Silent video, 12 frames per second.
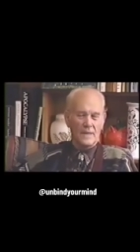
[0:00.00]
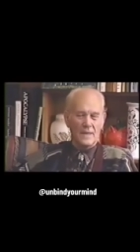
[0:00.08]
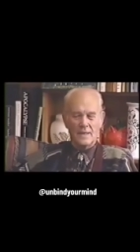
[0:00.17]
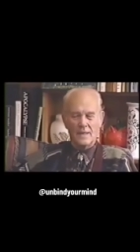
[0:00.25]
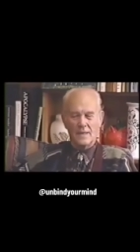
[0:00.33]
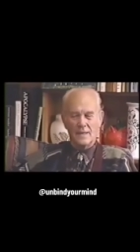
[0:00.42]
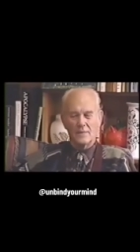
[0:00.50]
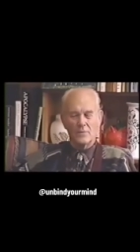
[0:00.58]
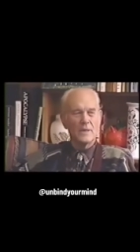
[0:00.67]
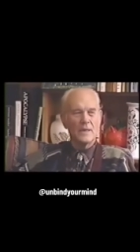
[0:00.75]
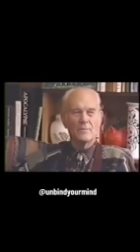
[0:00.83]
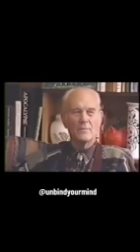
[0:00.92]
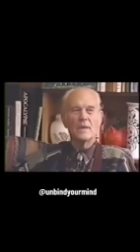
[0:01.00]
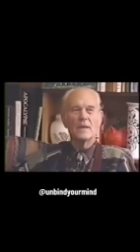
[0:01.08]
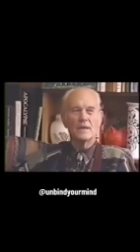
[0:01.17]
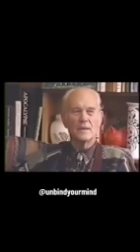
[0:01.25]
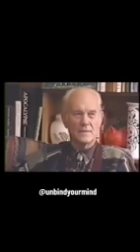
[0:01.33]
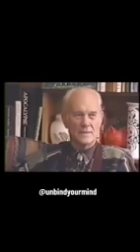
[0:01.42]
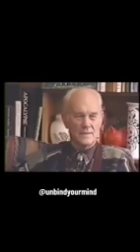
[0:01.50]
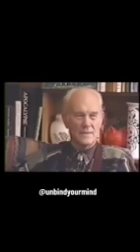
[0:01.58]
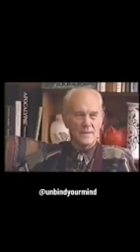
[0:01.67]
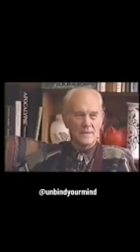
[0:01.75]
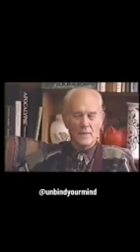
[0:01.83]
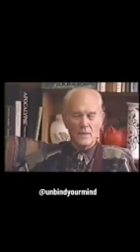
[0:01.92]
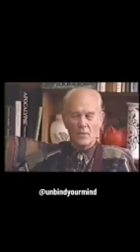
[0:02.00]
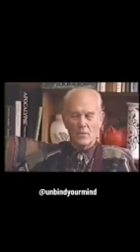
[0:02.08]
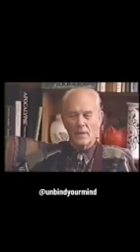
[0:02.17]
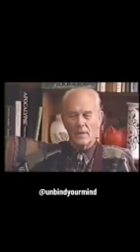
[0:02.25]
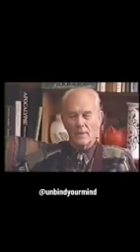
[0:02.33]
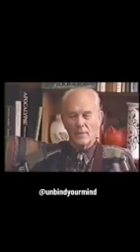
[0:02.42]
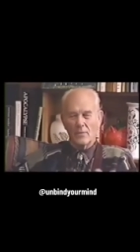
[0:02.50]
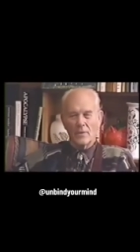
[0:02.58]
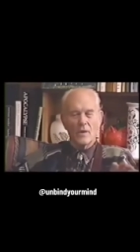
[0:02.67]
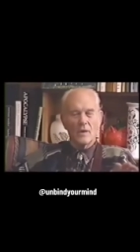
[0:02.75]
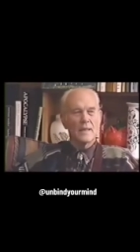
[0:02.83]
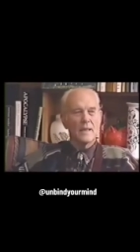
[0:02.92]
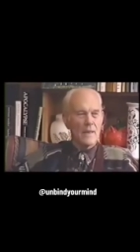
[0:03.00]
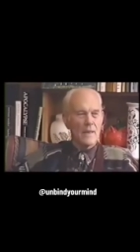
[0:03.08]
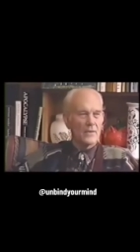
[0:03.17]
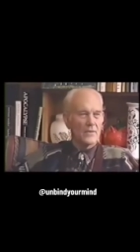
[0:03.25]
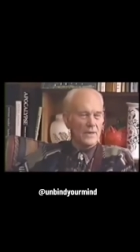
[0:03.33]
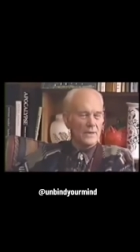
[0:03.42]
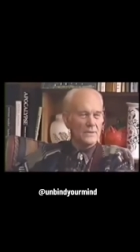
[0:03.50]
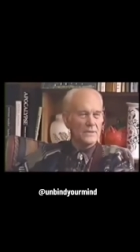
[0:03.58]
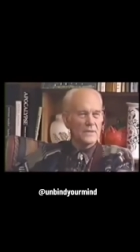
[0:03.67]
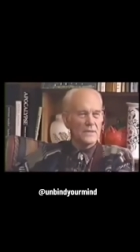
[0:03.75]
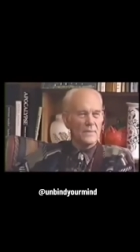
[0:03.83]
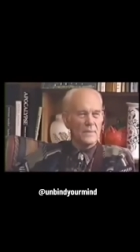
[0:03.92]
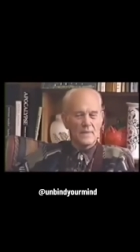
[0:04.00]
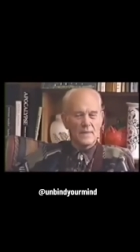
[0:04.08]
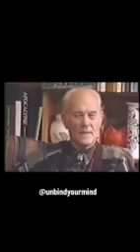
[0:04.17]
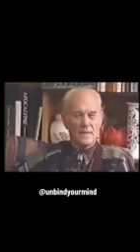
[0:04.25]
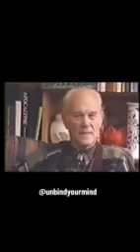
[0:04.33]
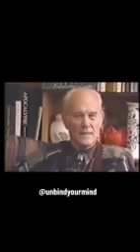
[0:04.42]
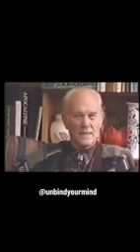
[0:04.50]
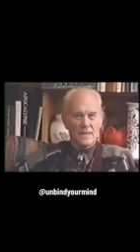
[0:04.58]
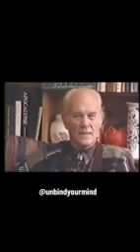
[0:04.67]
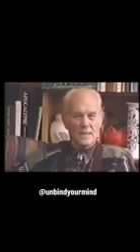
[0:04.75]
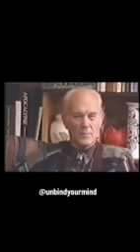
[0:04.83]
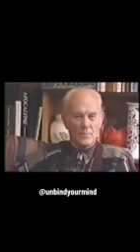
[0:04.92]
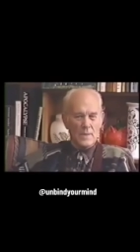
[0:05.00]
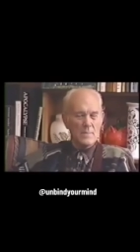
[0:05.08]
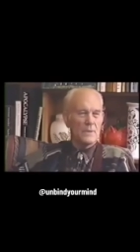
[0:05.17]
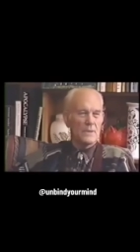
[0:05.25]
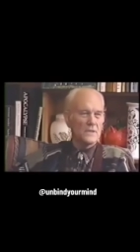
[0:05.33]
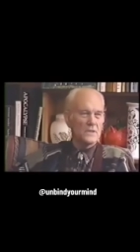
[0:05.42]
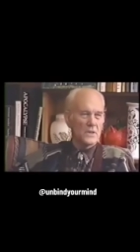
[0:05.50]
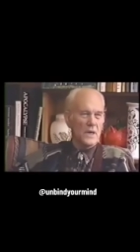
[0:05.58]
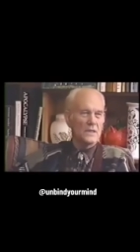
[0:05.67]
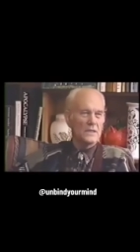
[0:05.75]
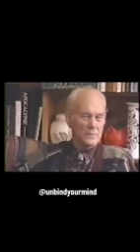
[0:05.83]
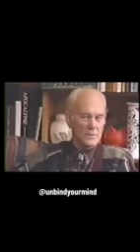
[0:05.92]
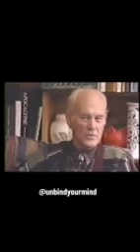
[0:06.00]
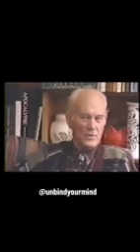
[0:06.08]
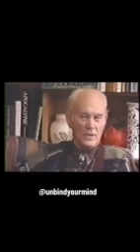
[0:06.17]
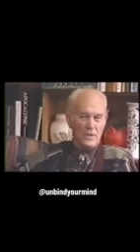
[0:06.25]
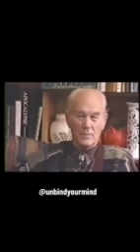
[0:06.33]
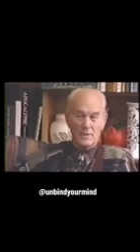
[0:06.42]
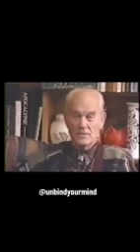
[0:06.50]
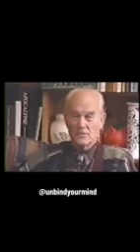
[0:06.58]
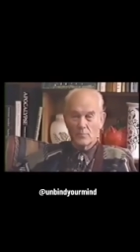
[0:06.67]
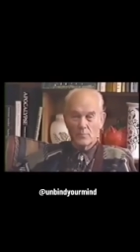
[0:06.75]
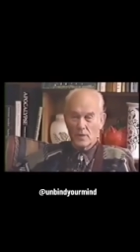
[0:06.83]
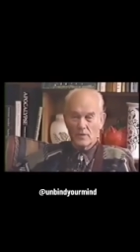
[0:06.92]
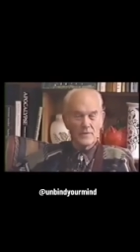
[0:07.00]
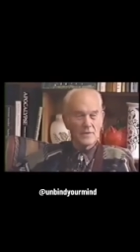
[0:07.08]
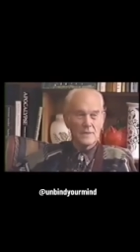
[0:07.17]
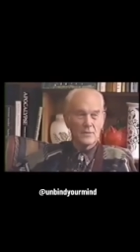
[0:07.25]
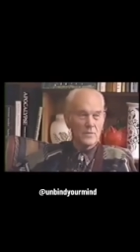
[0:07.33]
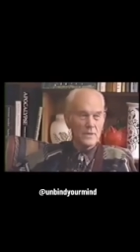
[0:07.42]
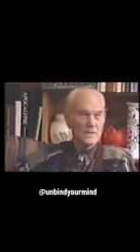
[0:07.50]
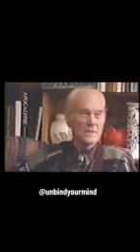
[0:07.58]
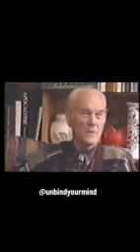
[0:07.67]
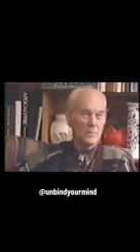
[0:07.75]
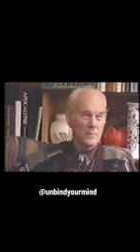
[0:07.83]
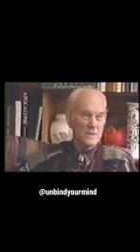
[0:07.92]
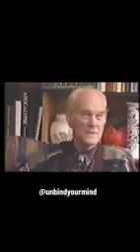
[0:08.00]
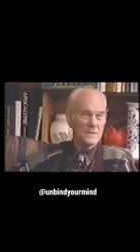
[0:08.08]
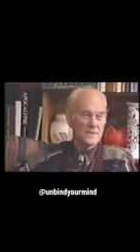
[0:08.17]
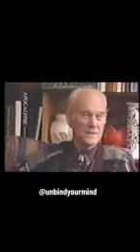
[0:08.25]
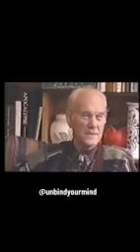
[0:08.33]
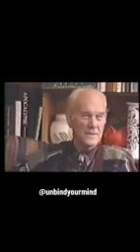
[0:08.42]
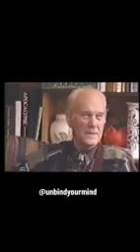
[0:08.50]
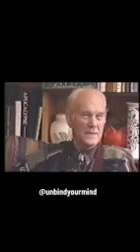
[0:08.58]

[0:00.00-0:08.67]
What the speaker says: And we haven't begun well, with all that background, you see, the people in charge of the petroleum business, for perfectly reasonable business